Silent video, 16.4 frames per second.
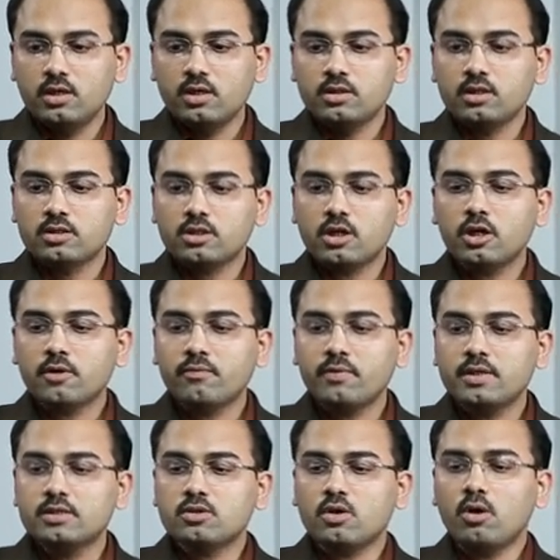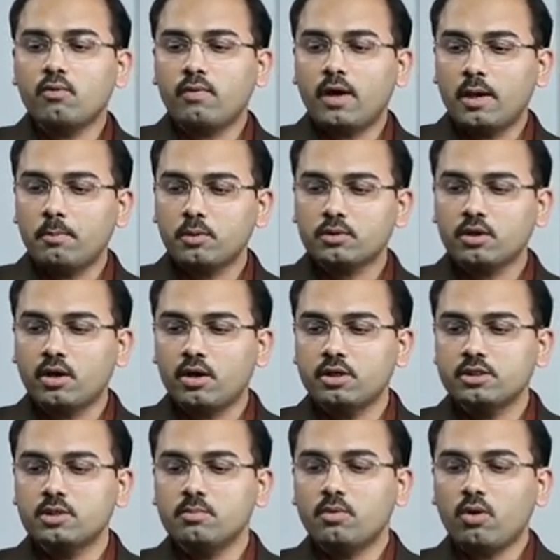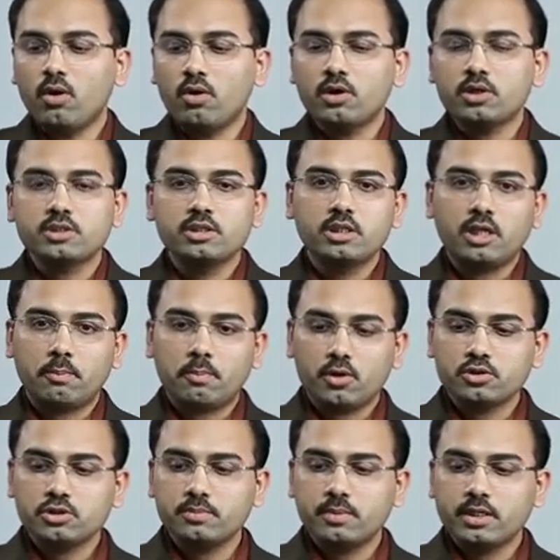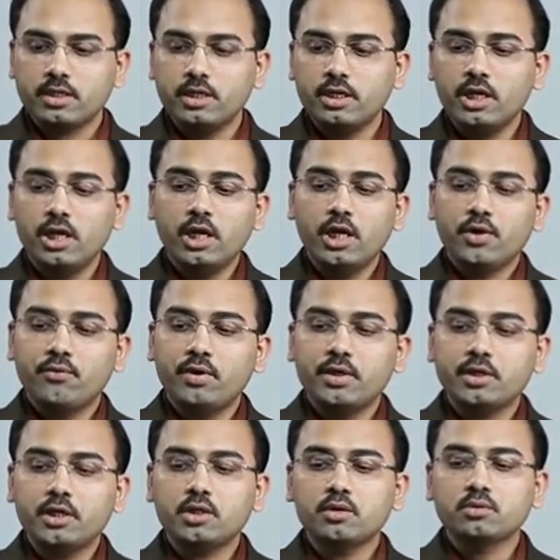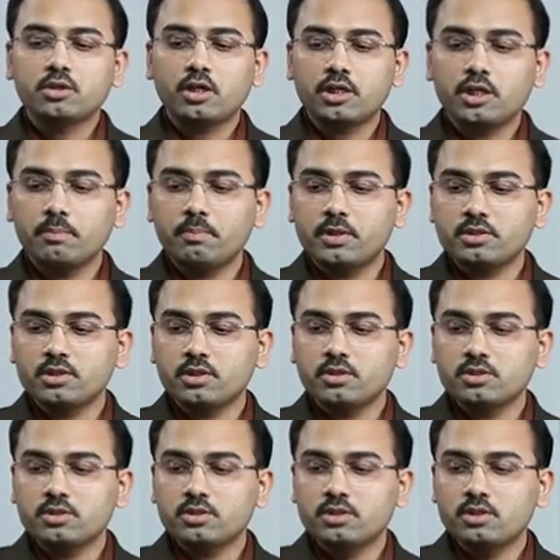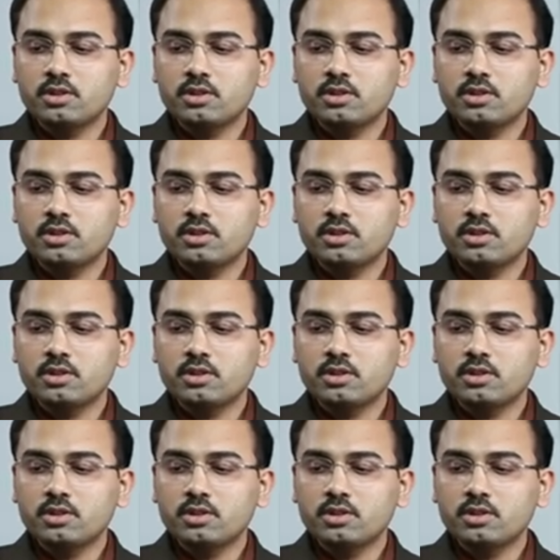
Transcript: The third phase of hypothyroidism occurs in approximately 20 to 30 patients.